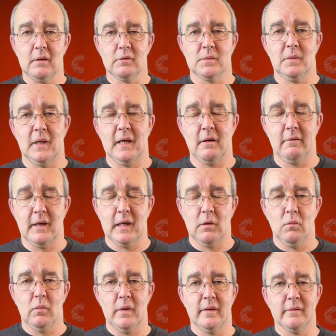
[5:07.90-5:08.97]
I was playing
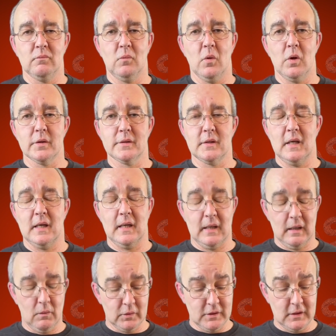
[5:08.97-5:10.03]
around with was
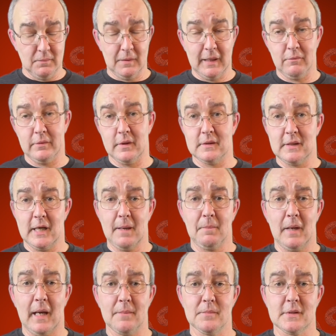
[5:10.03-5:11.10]
I wanted to play with the
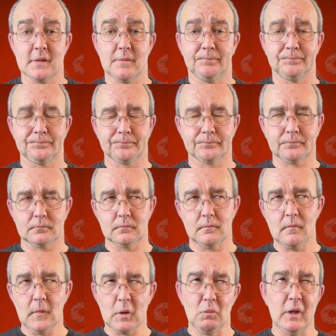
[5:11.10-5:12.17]
time-lapse,
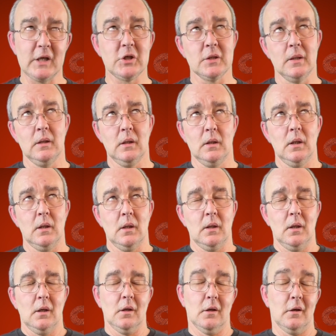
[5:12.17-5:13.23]
which,
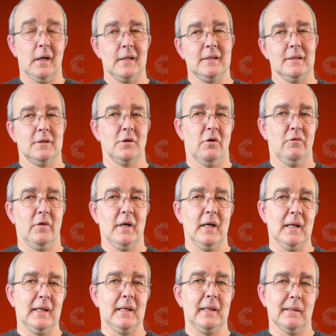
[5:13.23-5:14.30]
alright, it's not
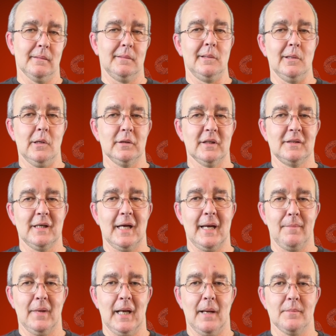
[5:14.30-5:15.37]
really called a
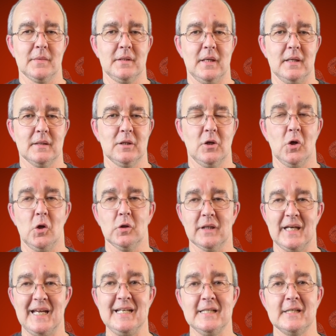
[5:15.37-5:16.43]
time-lapse, it's
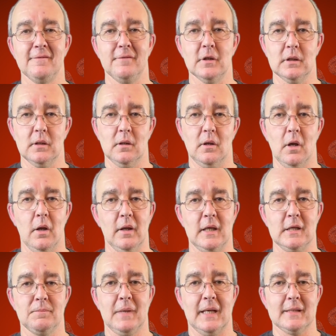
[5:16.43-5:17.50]
called interval on
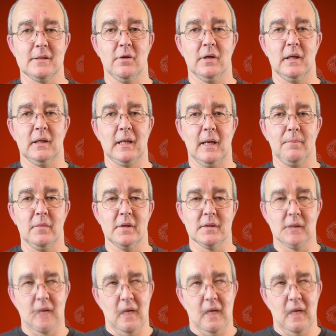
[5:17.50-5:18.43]
these Panasonic cameras.